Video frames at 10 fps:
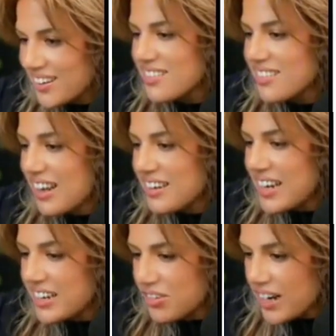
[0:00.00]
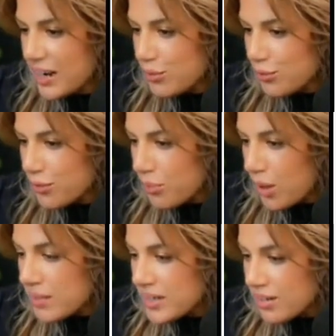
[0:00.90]
10 nature games for
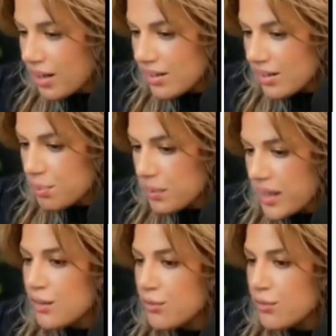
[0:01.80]
mommy and daughter to play.